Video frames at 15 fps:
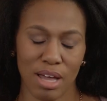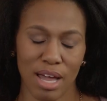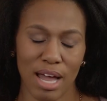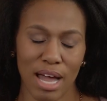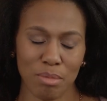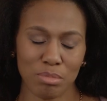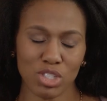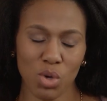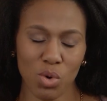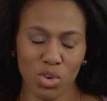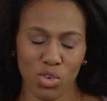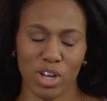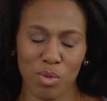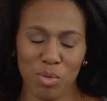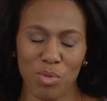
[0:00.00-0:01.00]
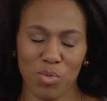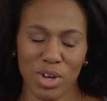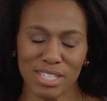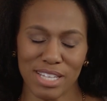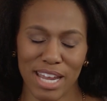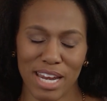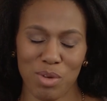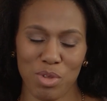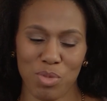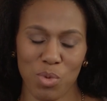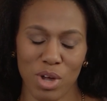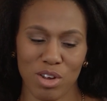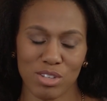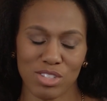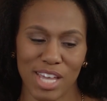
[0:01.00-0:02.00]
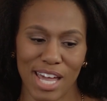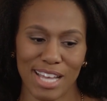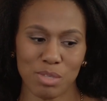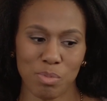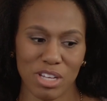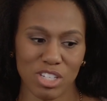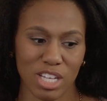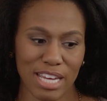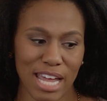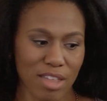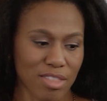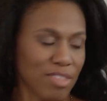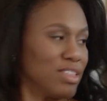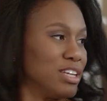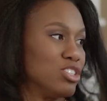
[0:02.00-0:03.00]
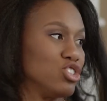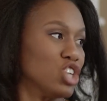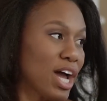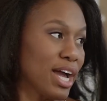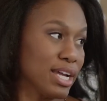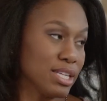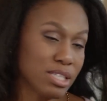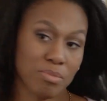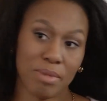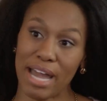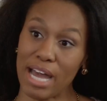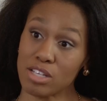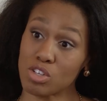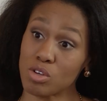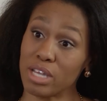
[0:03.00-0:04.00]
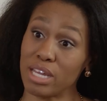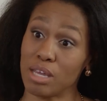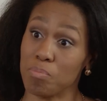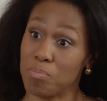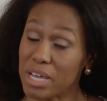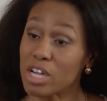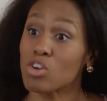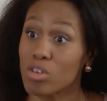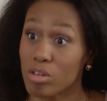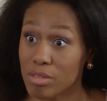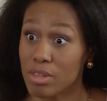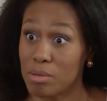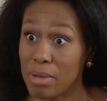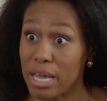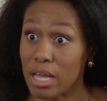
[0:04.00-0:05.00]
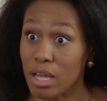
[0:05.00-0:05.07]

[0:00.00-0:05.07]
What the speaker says: I'm so agreeing with, resonating with what you're saying, especially now that these giants in my house are getting bigger than me.